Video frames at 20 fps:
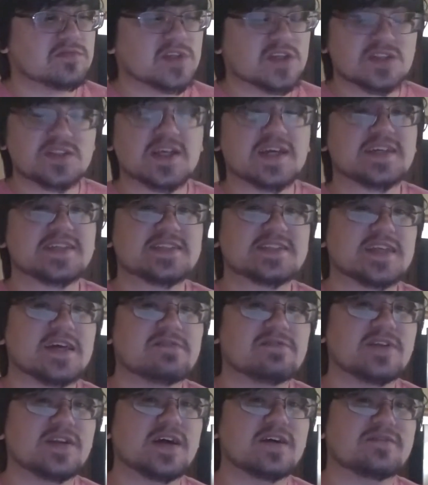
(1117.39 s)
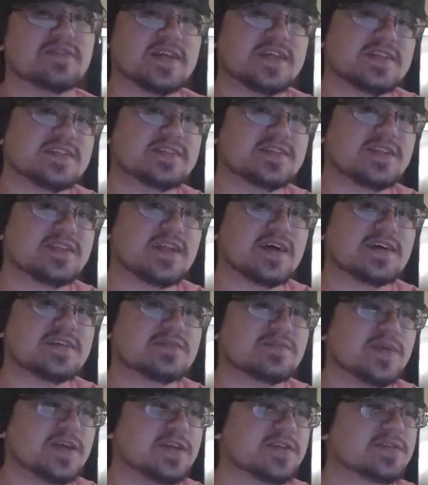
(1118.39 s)
There's like 7 of his
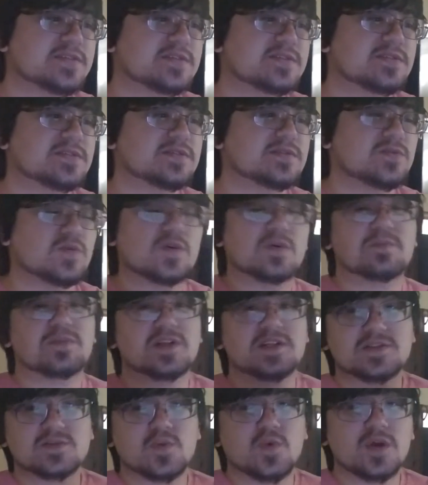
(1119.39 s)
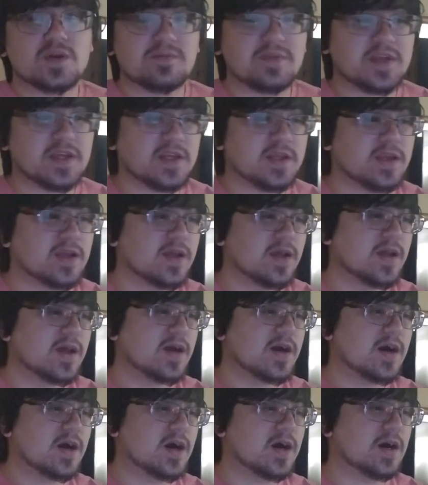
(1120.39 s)
classmates, well, plus 1B,
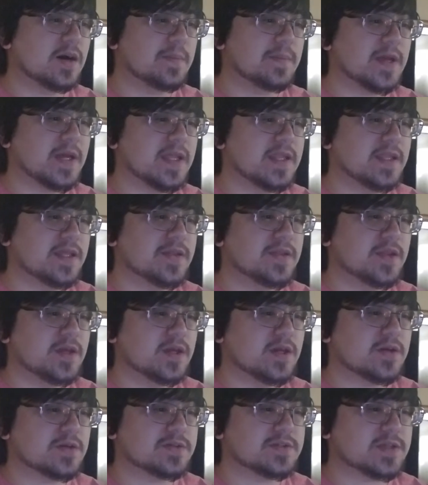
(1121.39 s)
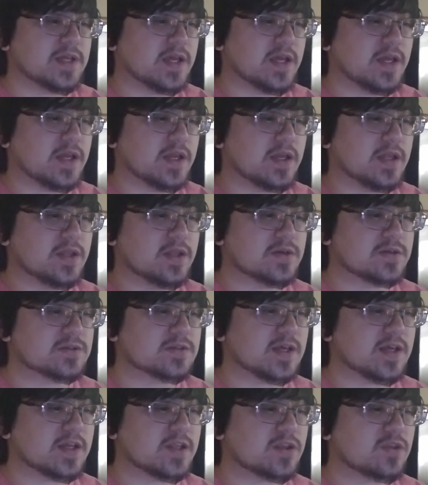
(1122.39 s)
and then there's
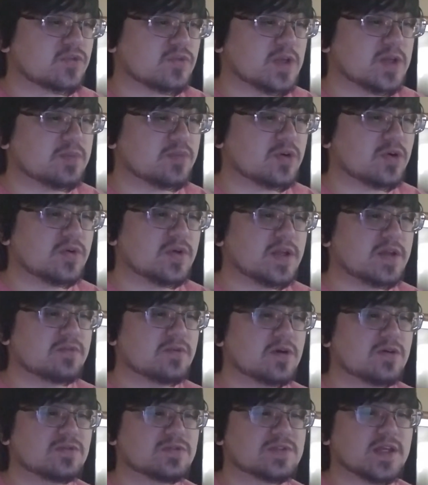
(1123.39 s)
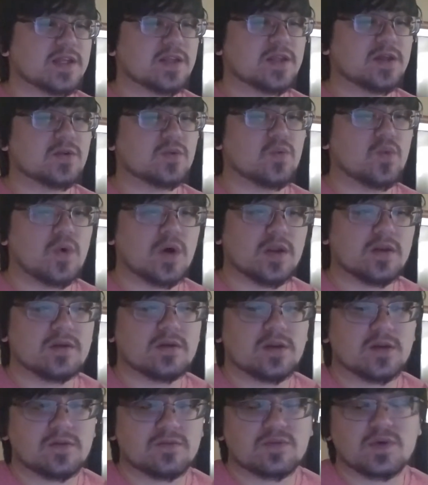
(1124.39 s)
like 3 pro heroes and then 1
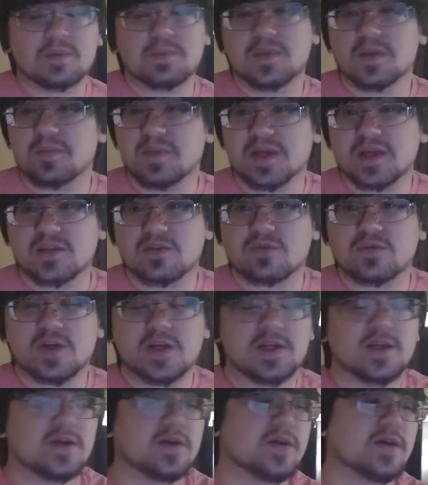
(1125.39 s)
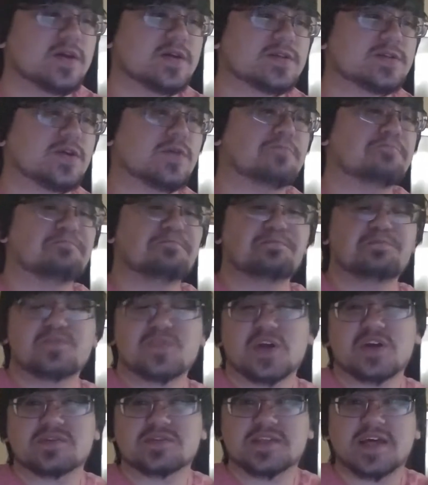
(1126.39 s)
from the big 3. So
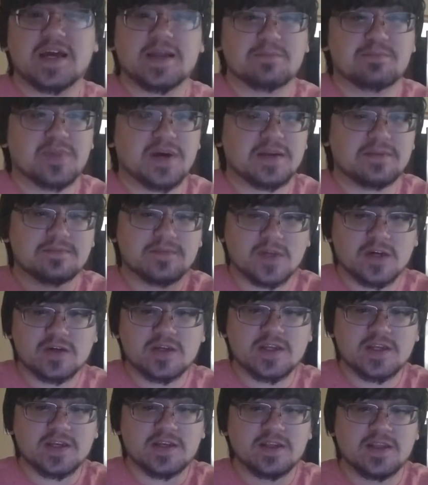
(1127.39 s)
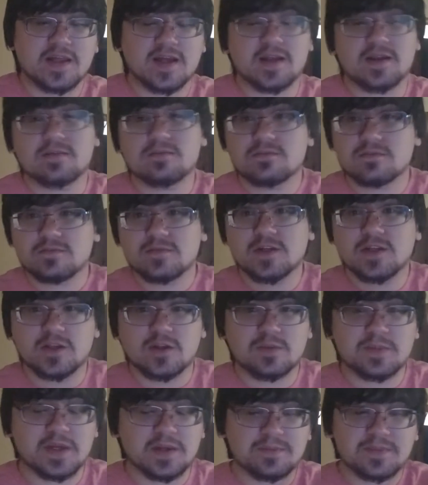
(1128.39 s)
there's that, but I'll get into that in a
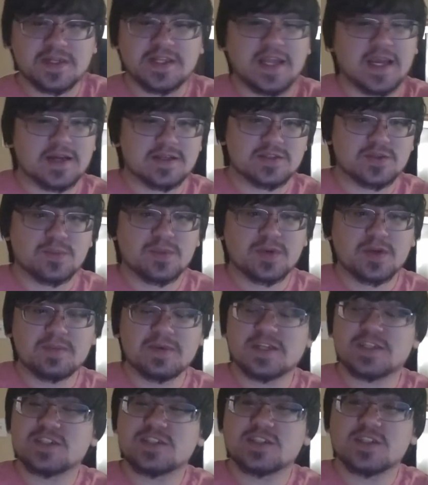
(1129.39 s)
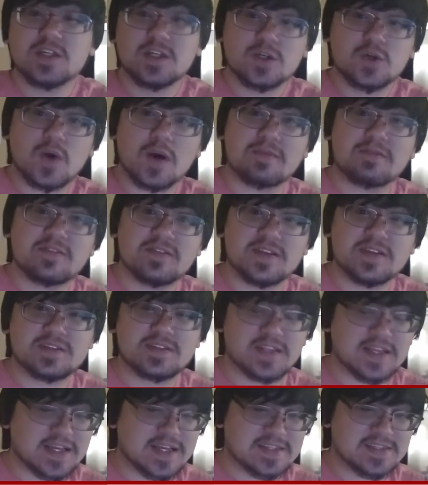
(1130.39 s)
little bit. But yeah, so pretty much
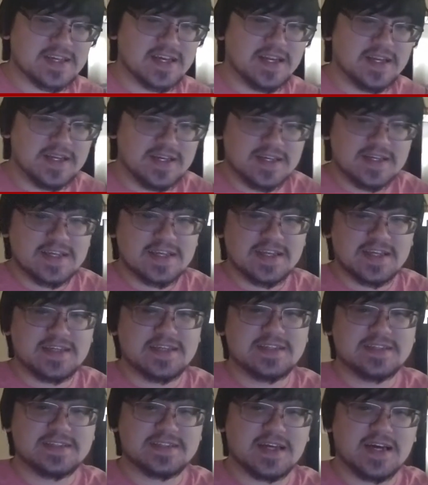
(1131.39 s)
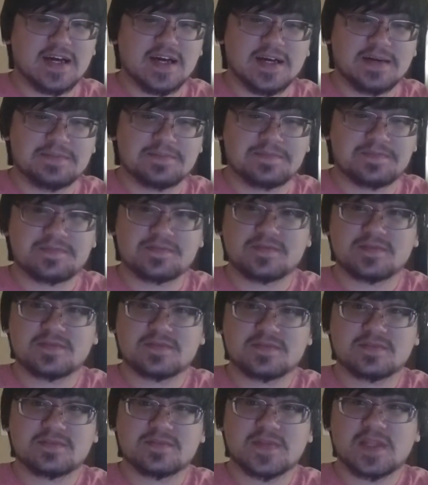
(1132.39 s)
cooperativeness, like I said, is
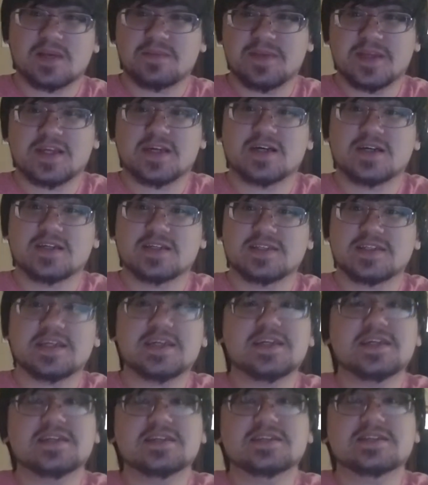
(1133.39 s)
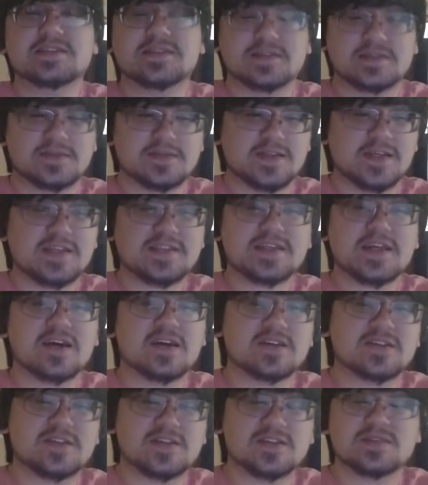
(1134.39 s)
because his
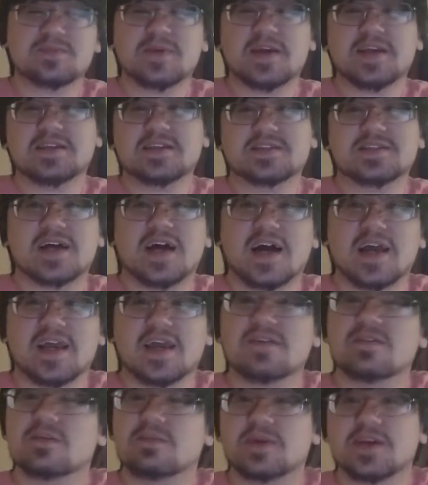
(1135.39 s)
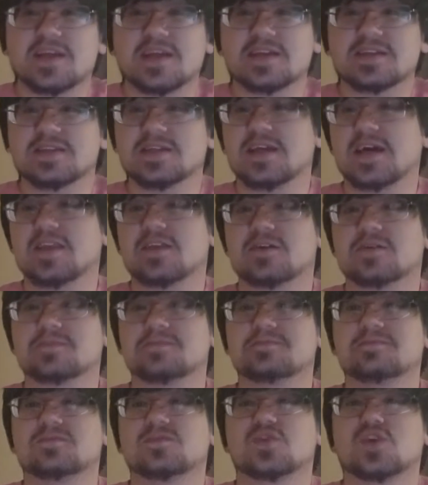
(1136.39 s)
character is made to tie everybody in together.
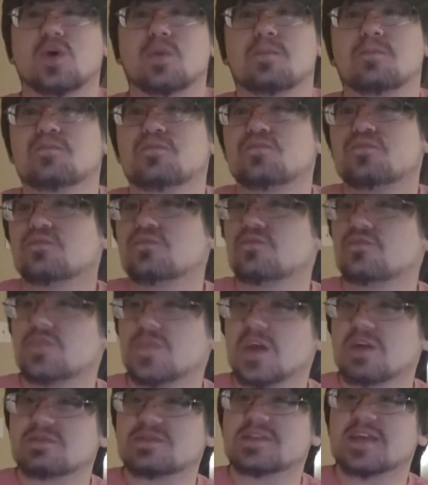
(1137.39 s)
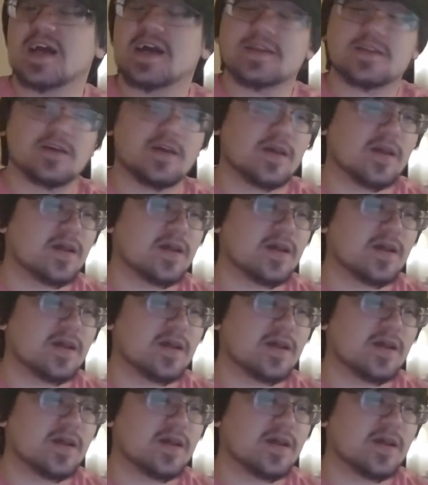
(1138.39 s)
So there's that.